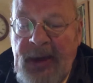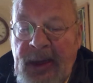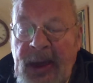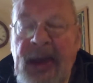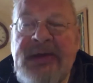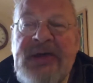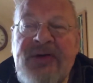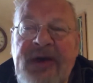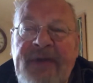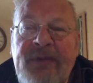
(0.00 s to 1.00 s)
And he
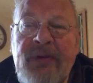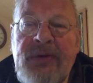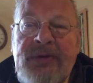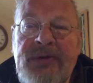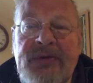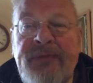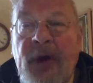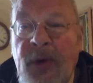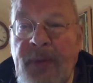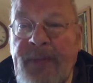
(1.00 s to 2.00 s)
travelled to
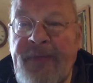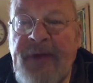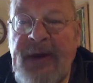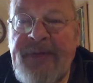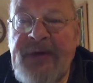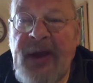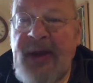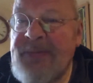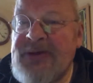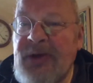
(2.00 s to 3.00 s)
Rome 5
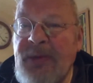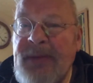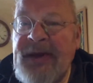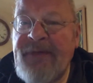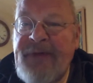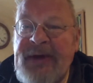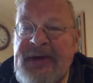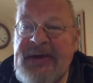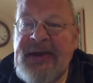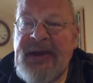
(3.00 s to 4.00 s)
times, no mean
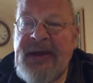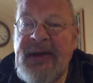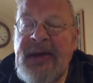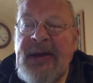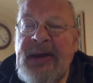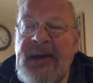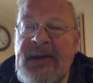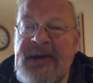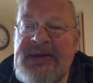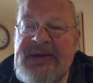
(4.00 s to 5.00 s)
feat in the
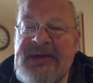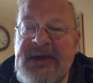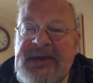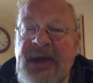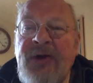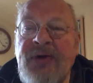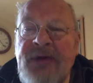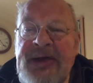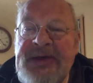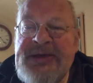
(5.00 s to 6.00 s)

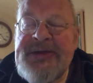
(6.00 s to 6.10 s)
600s.